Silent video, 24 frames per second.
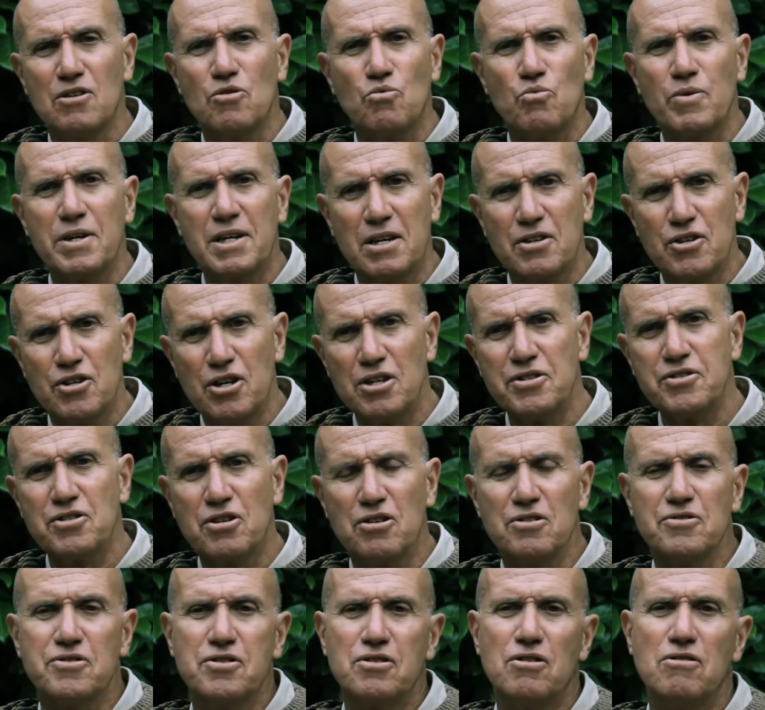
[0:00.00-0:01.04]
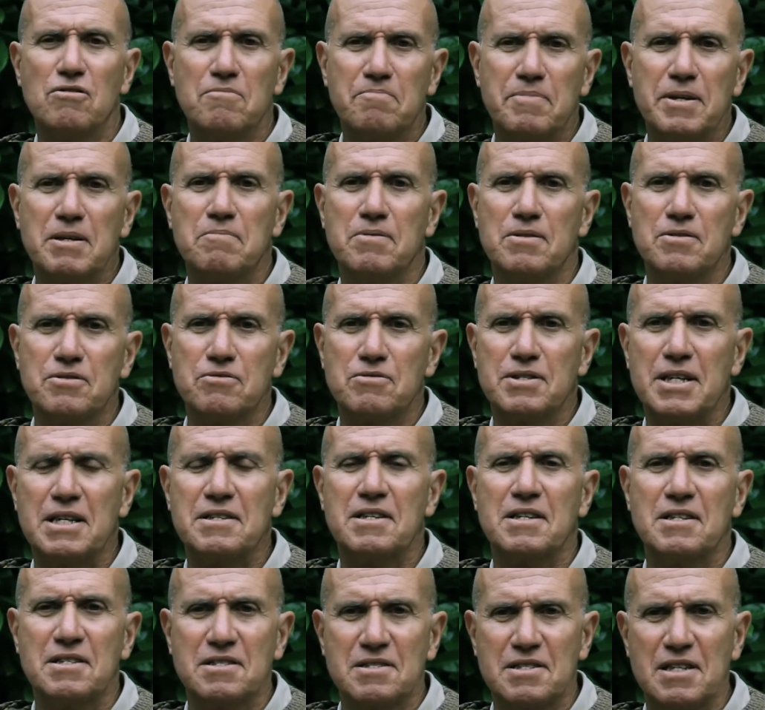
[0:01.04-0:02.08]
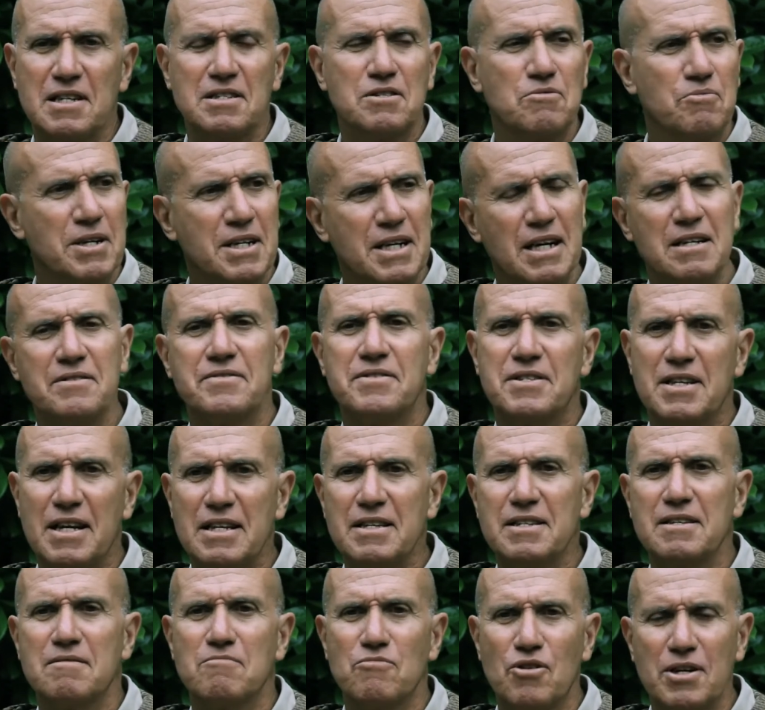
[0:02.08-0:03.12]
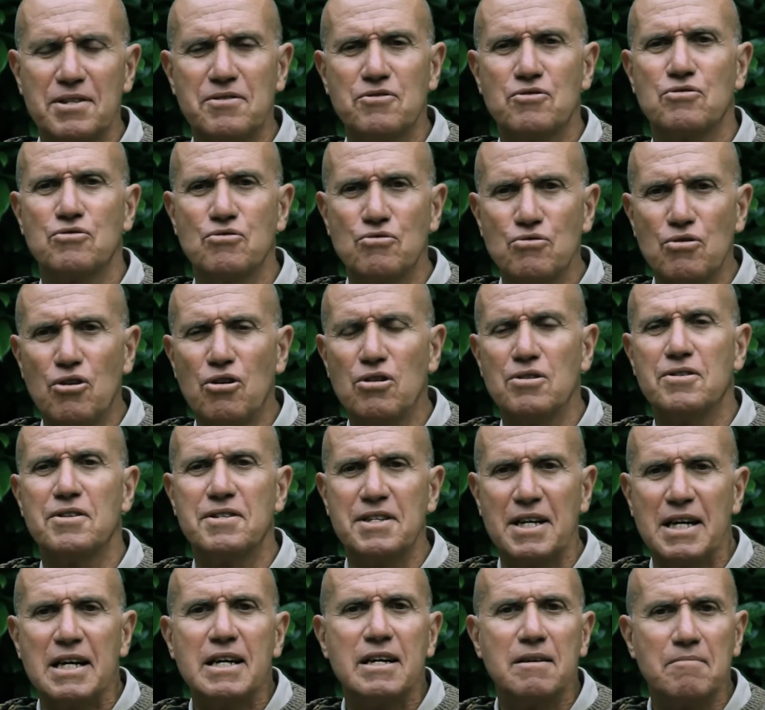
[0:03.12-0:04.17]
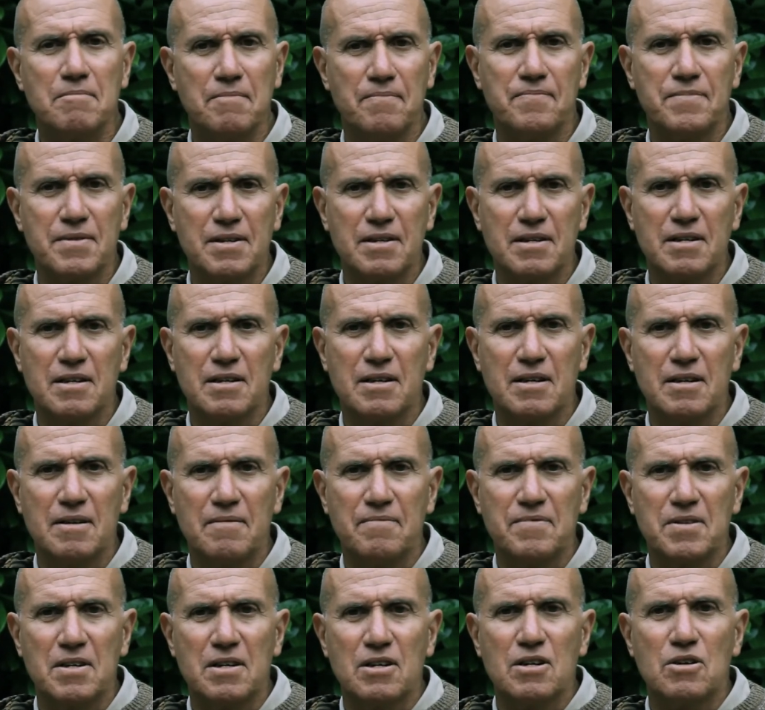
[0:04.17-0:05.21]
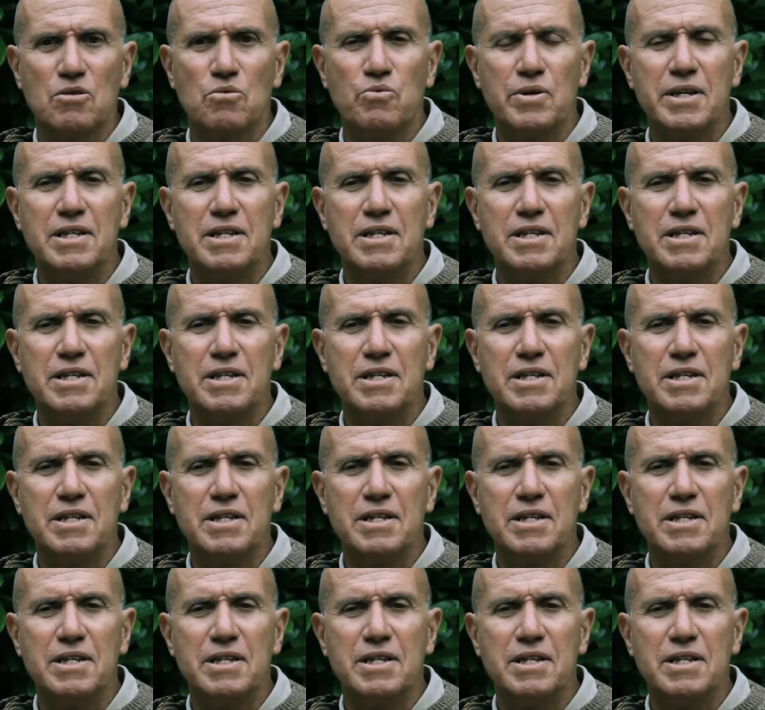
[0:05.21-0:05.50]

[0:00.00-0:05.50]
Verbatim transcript: We cannot control people to that extent. We can't tell them what to do all the time. We,